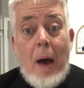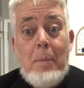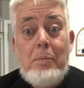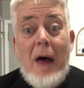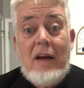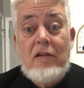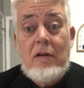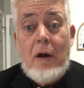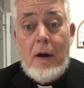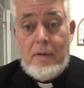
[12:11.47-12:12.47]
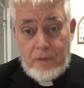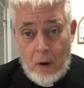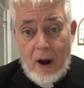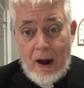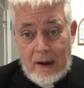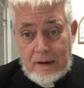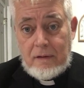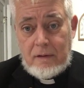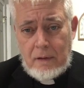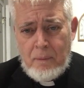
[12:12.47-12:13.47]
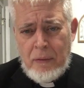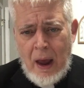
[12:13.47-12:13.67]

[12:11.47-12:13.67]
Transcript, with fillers: best for us.